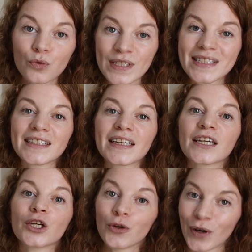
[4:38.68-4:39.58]

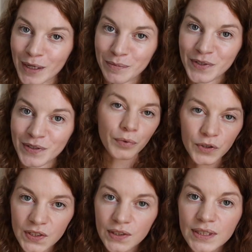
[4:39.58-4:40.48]
twisting your hips.
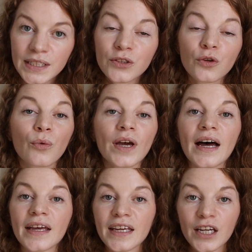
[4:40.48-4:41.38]
Personally, the way
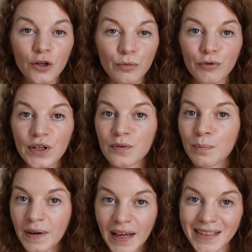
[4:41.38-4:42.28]
I incorporate
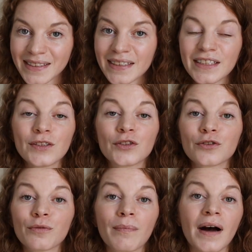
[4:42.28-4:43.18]
planks
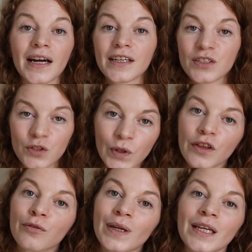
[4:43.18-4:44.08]
into my
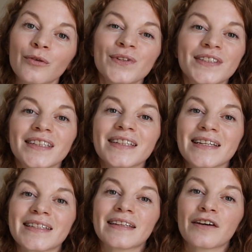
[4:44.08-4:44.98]
strength training routine
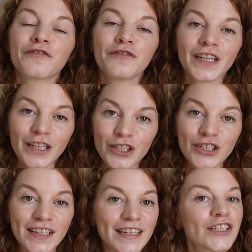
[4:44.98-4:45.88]
is that I
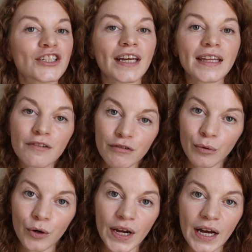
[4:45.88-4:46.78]
finish each and every
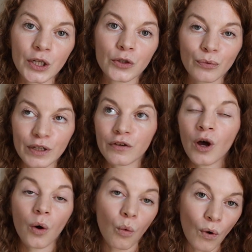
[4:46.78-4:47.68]
workout with
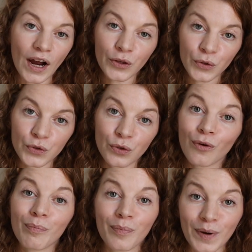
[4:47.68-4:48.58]
1 or
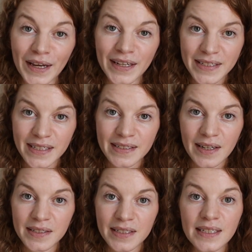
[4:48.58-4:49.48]
2 plank
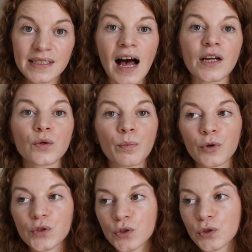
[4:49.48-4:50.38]
exercises, as
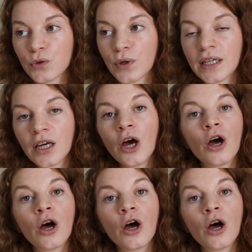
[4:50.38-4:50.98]
opposed to doing